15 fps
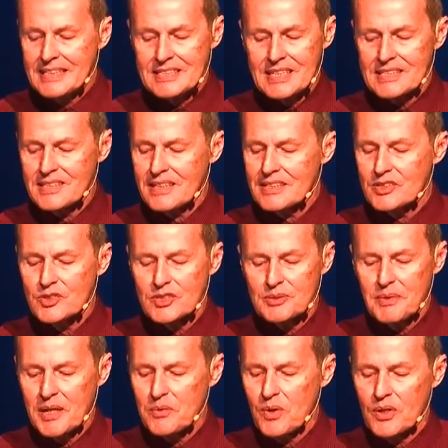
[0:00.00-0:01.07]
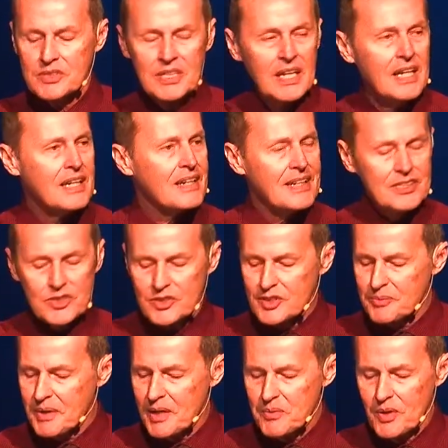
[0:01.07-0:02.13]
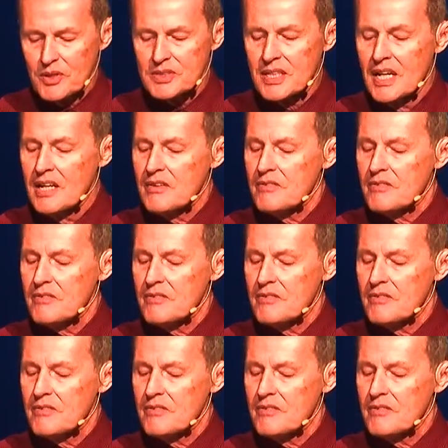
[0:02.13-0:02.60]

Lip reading: He says, listen to my words. Listen to my words.